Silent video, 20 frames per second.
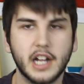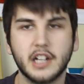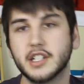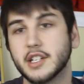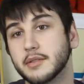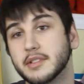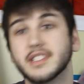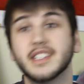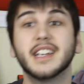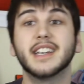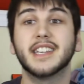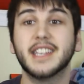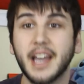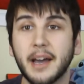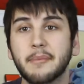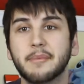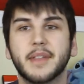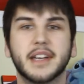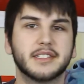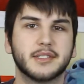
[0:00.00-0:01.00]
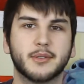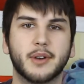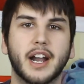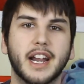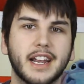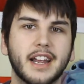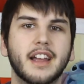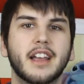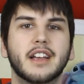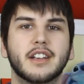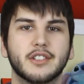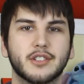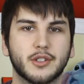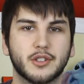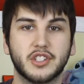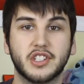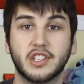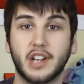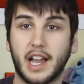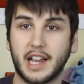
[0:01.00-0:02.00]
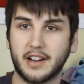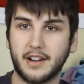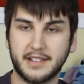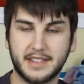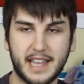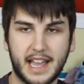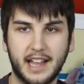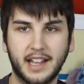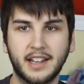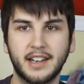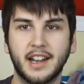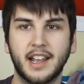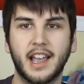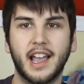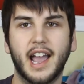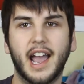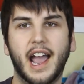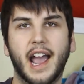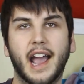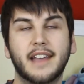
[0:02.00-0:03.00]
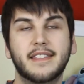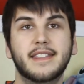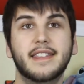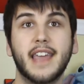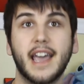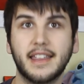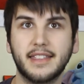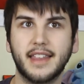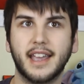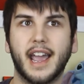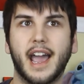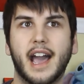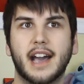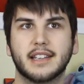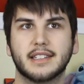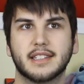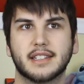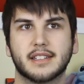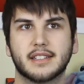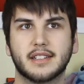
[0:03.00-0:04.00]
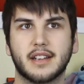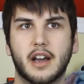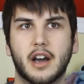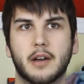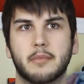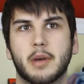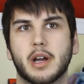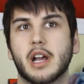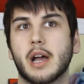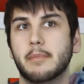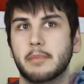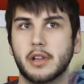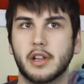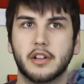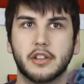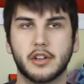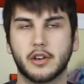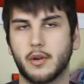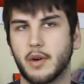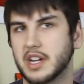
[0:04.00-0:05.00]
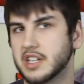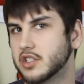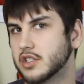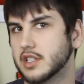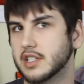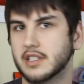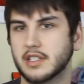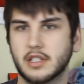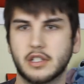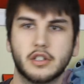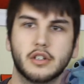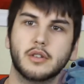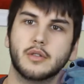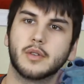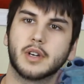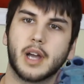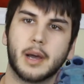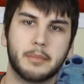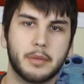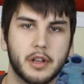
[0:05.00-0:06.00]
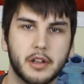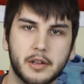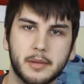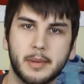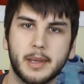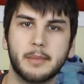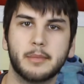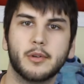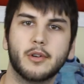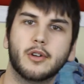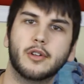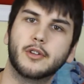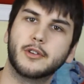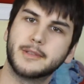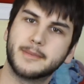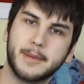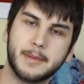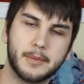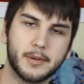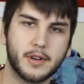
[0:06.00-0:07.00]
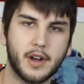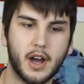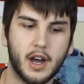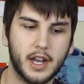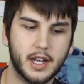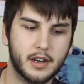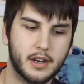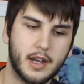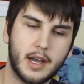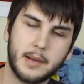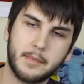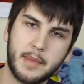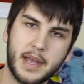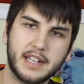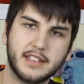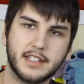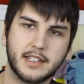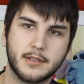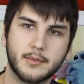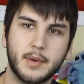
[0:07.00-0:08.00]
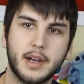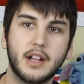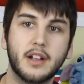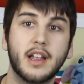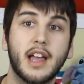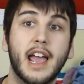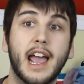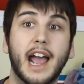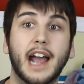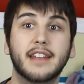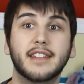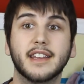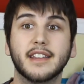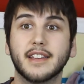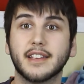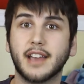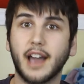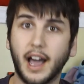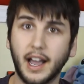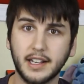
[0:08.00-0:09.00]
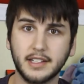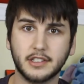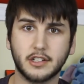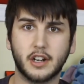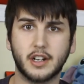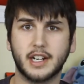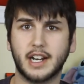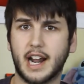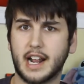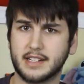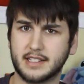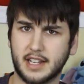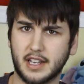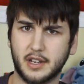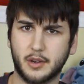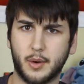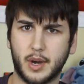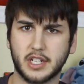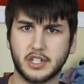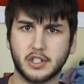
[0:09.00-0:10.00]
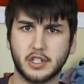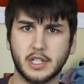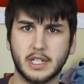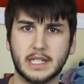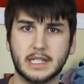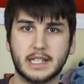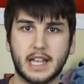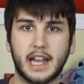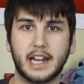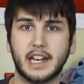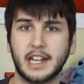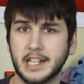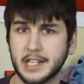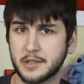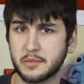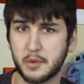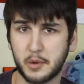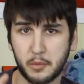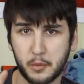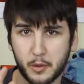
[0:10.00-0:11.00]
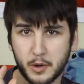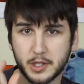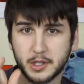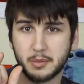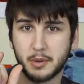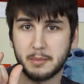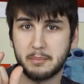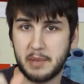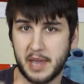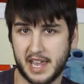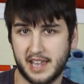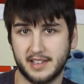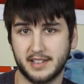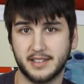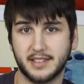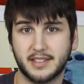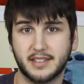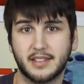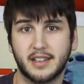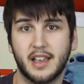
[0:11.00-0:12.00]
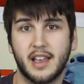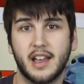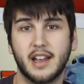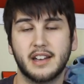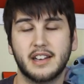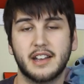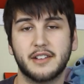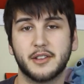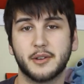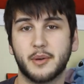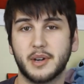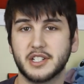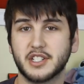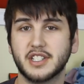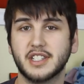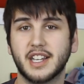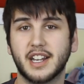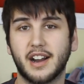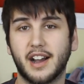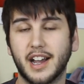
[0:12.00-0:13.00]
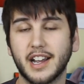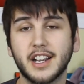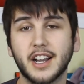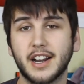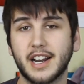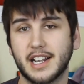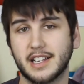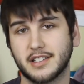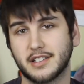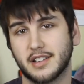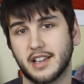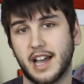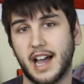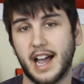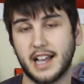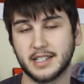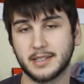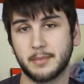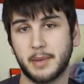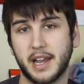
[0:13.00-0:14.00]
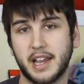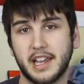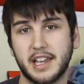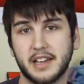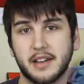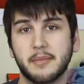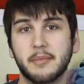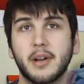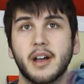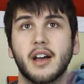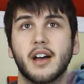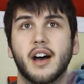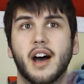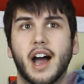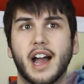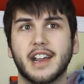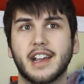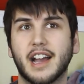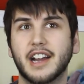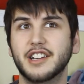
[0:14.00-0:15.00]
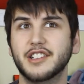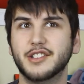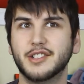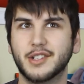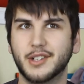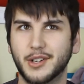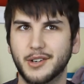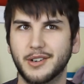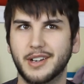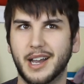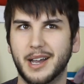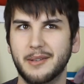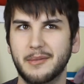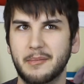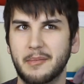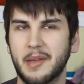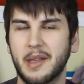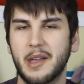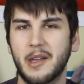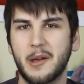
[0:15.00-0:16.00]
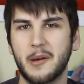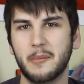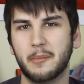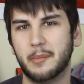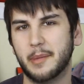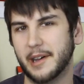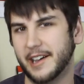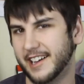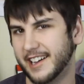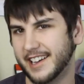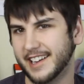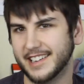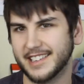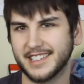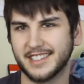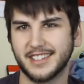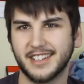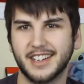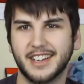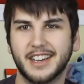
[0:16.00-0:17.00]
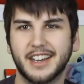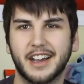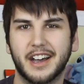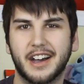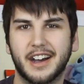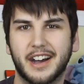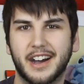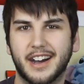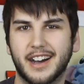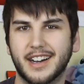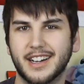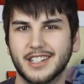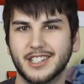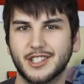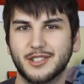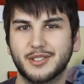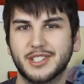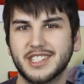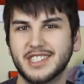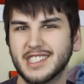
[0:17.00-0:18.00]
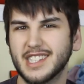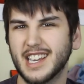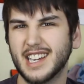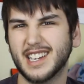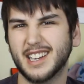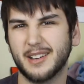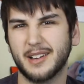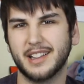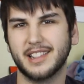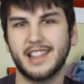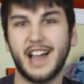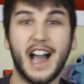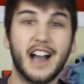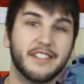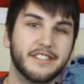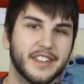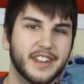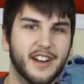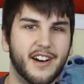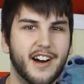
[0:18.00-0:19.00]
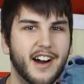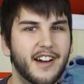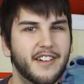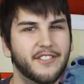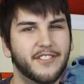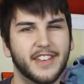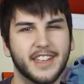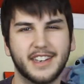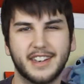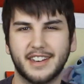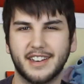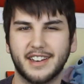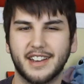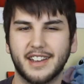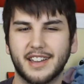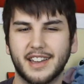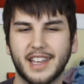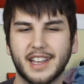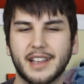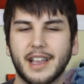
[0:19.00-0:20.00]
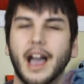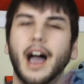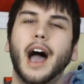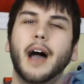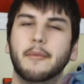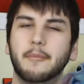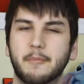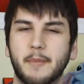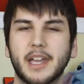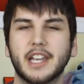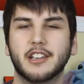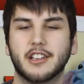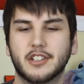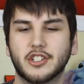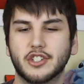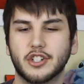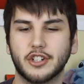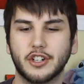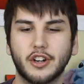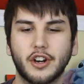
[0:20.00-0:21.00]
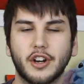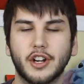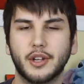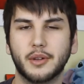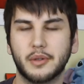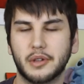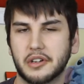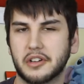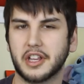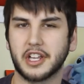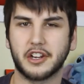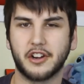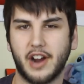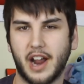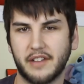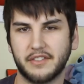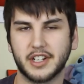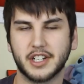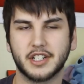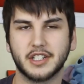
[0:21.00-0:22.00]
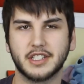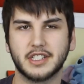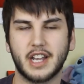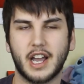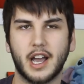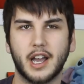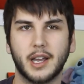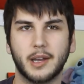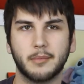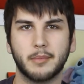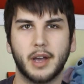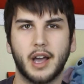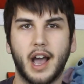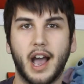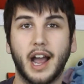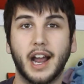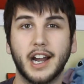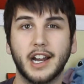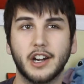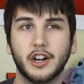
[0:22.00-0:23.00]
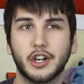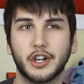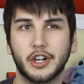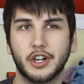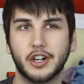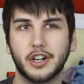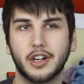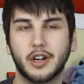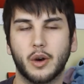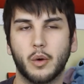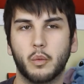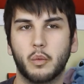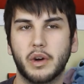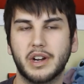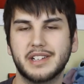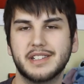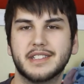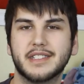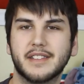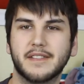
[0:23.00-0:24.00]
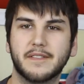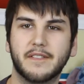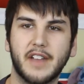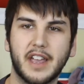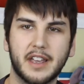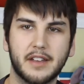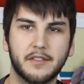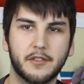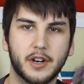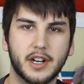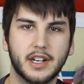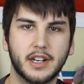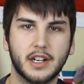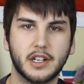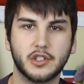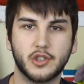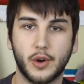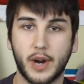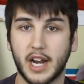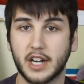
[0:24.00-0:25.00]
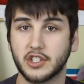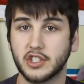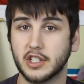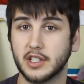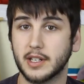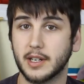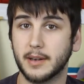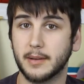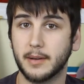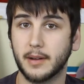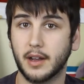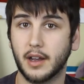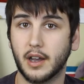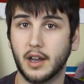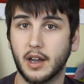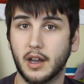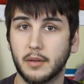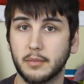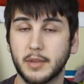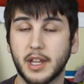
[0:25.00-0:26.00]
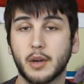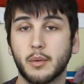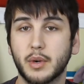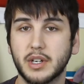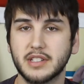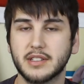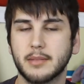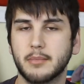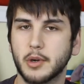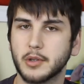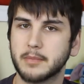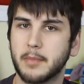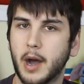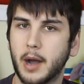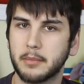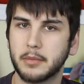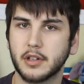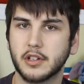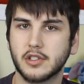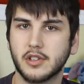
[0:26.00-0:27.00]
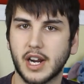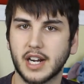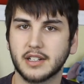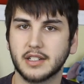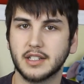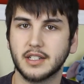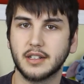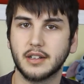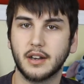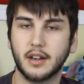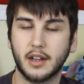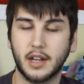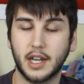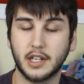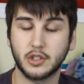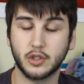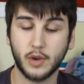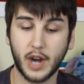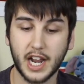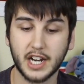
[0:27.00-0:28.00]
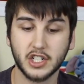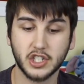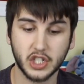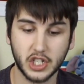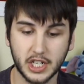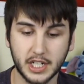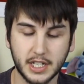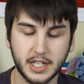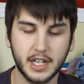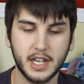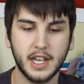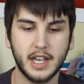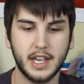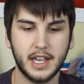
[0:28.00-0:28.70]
And she was like, yep, that's right. So I got that. And then they asked a couple other questions to a couple other people. Those people got pens as well. And then the guy started asking questions, and his rewards were pins. Now the question that I got asked by him, I kind of screwed up, but you just like laugh it off and like make sure you look like you're having a good time. I heard, what is the favorite attraction and like what is the most popular attraction